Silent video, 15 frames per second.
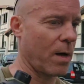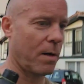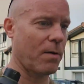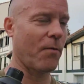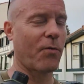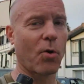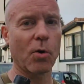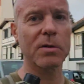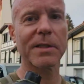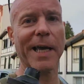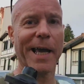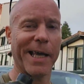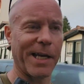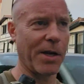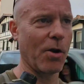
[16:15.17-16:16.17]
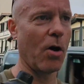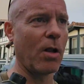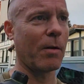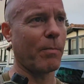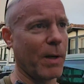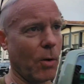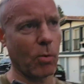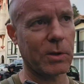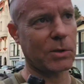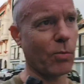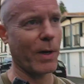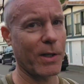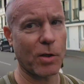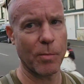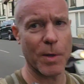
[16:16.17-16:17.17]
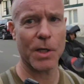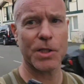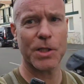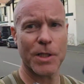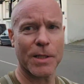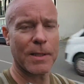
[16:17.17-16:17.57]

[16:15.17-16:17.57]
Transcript: Of course I ate it all, but it was way too much.